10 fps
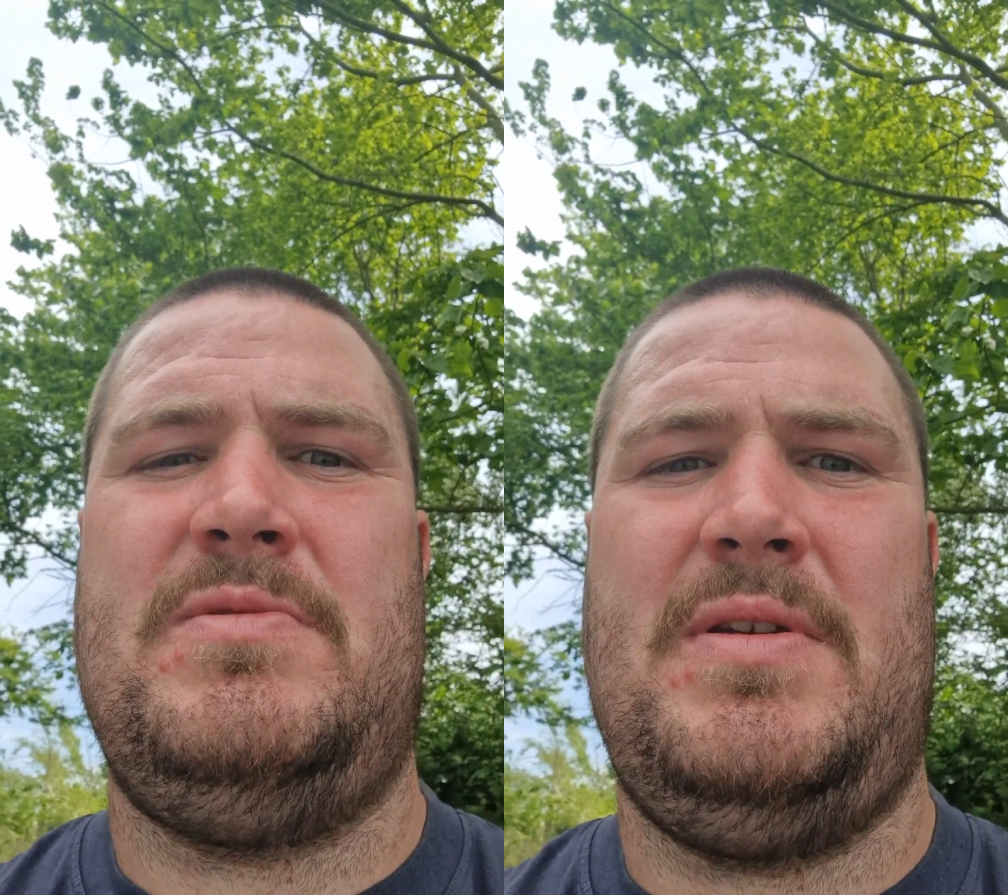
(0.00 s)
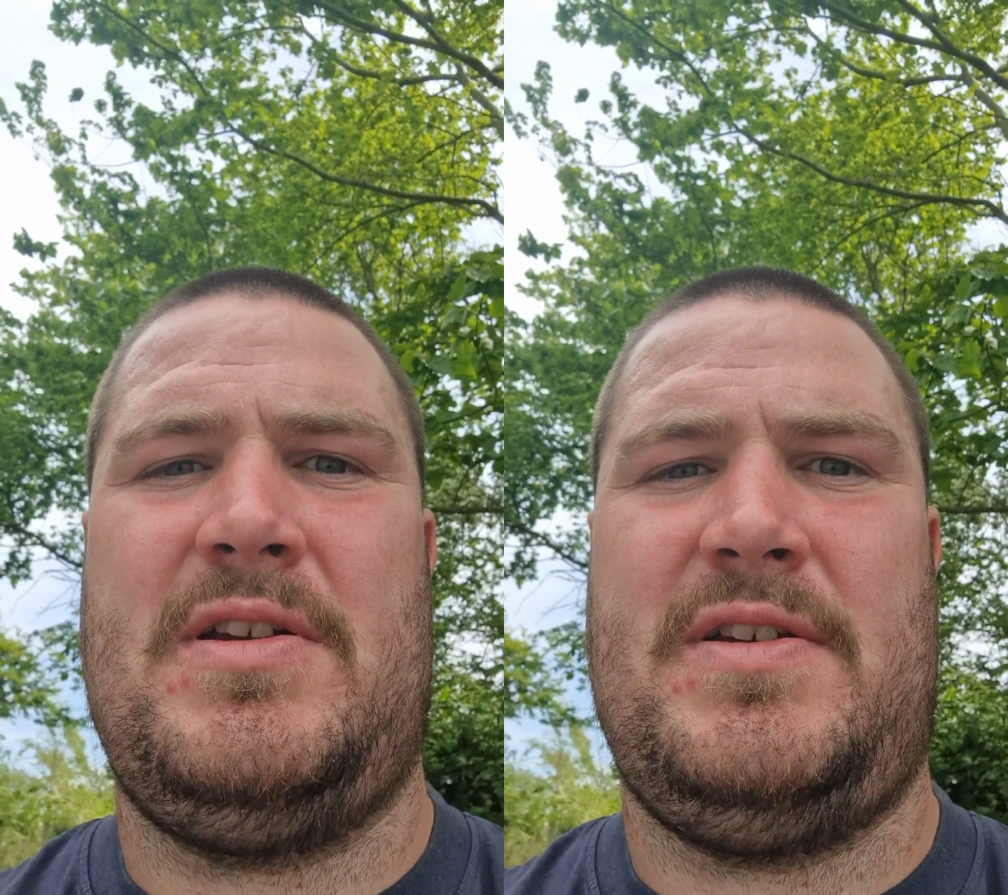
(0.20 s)

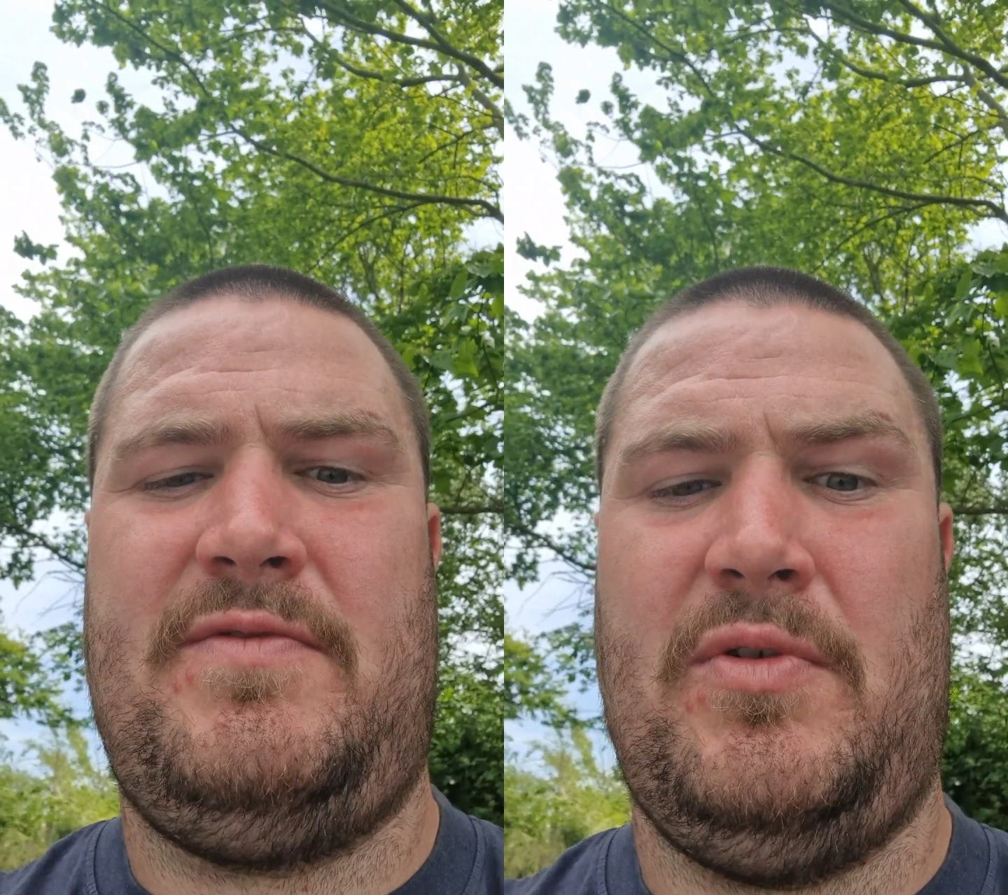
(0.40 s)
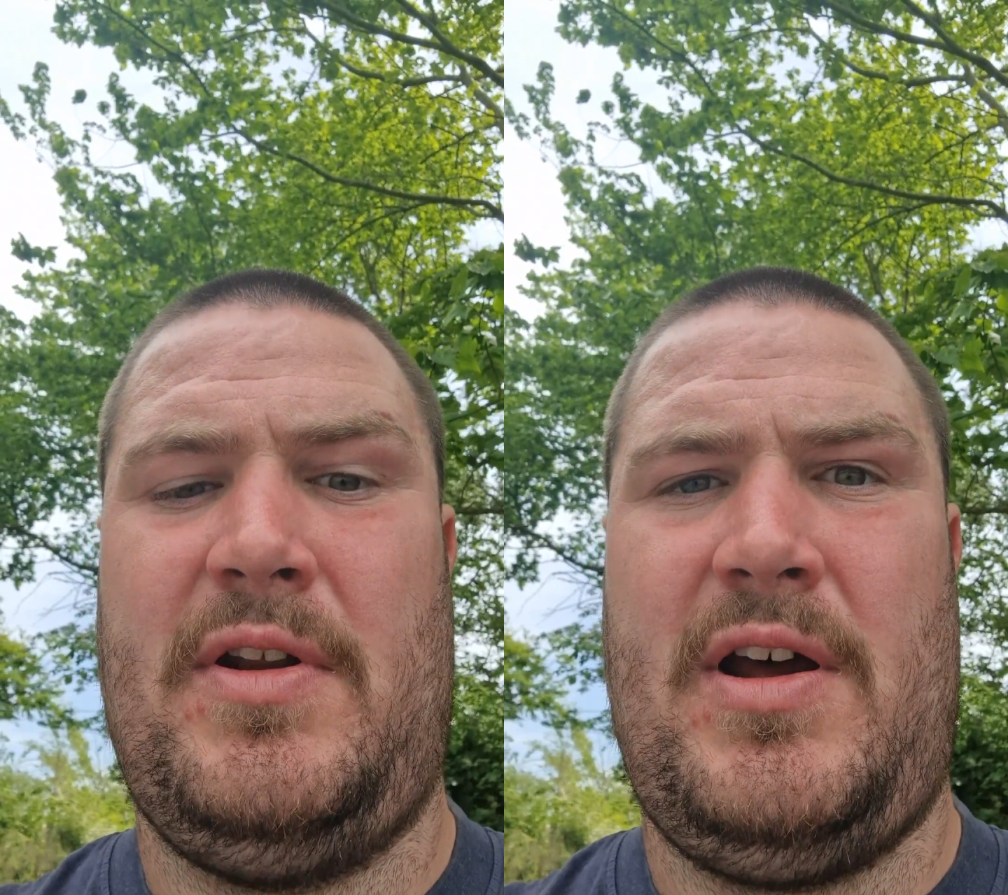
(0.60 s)
because I've
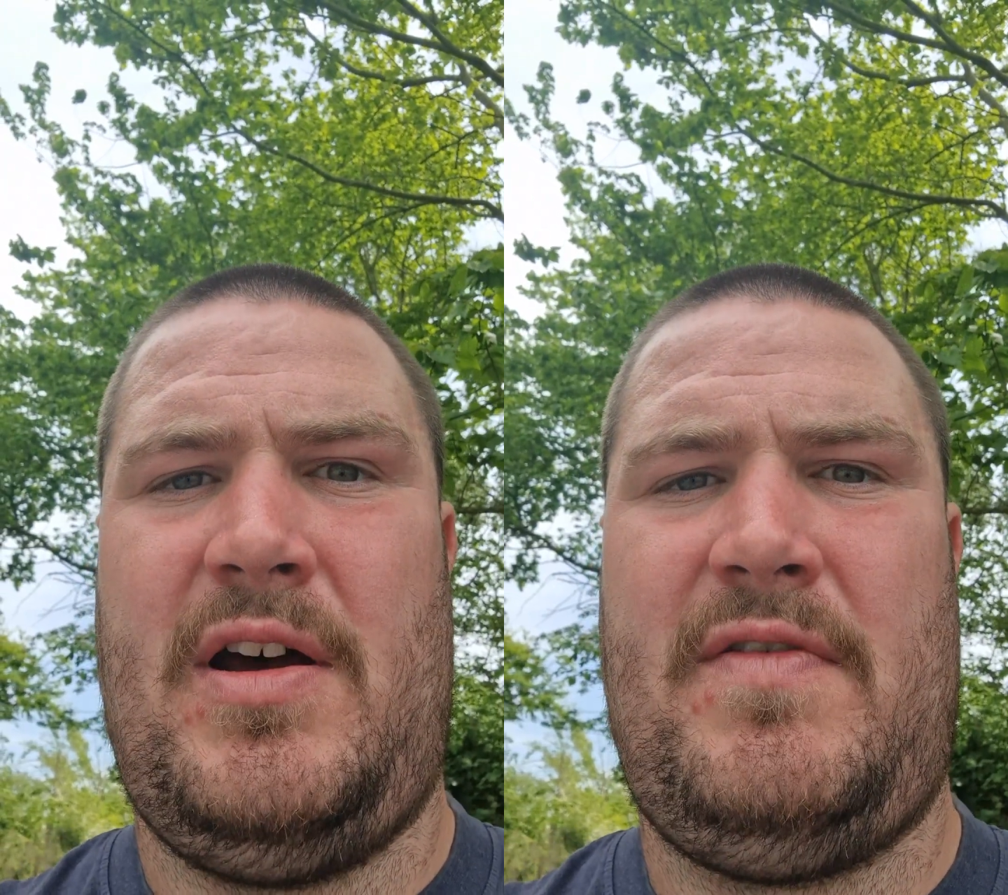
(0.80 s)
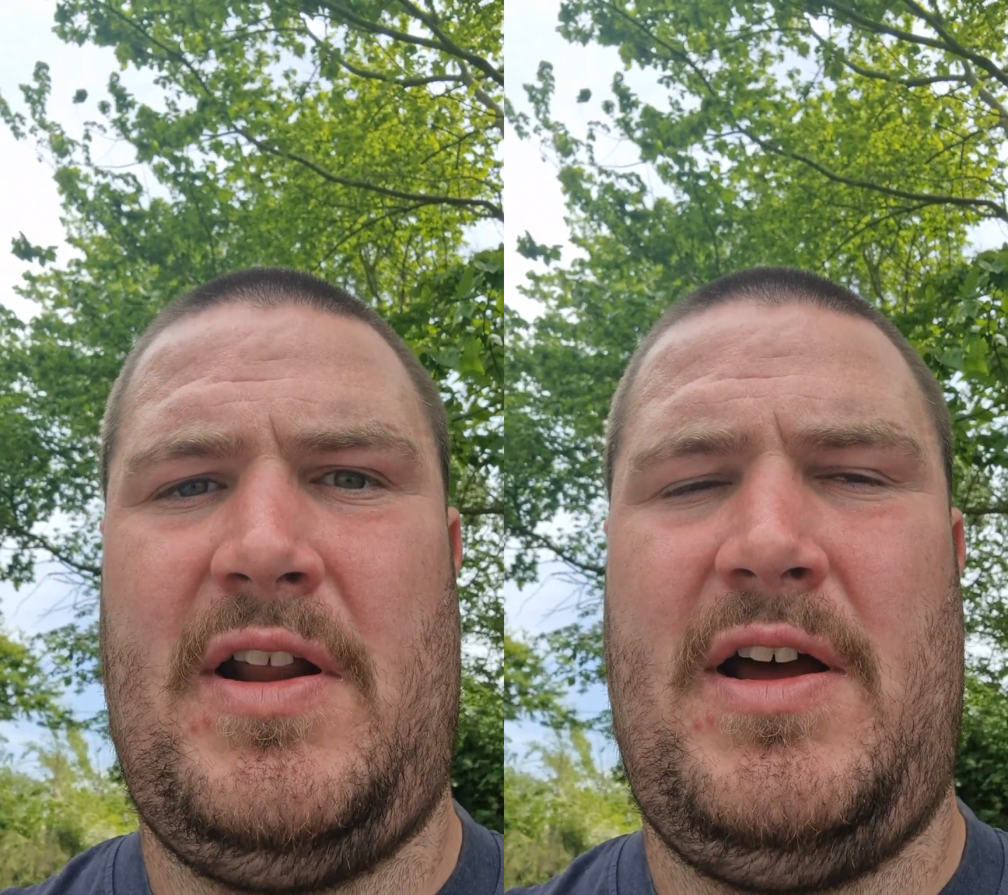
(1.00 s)
done an
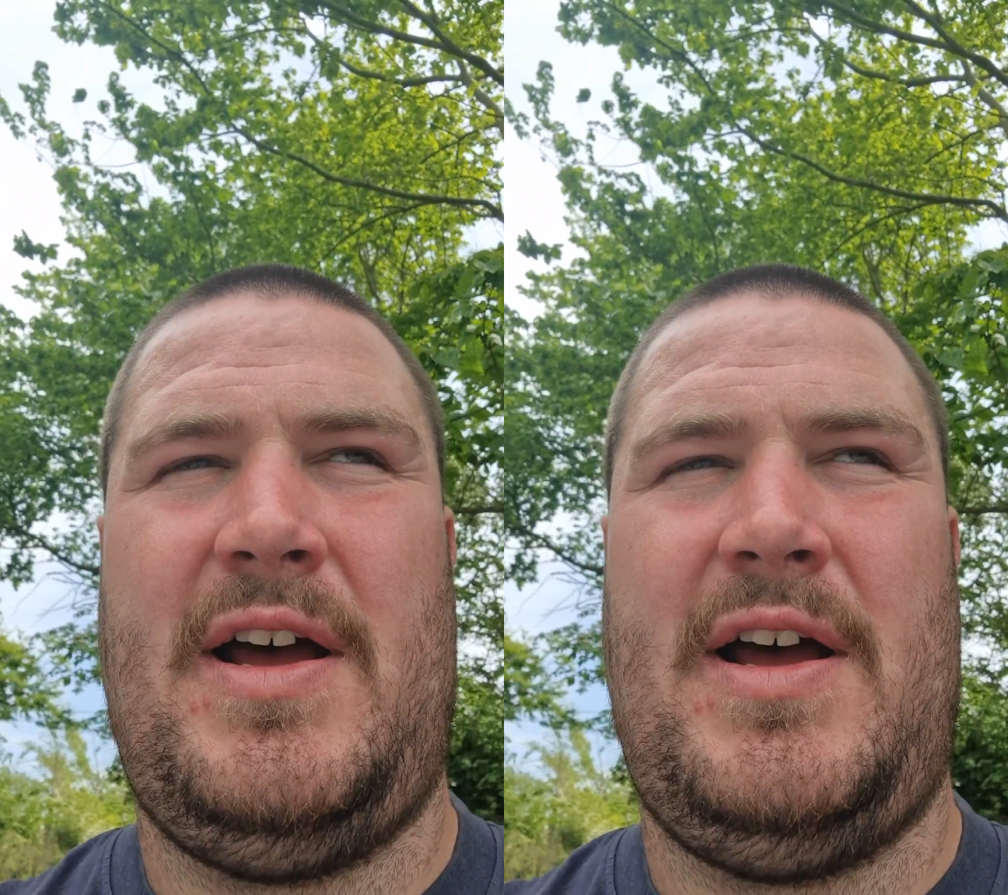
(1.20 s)
awful lot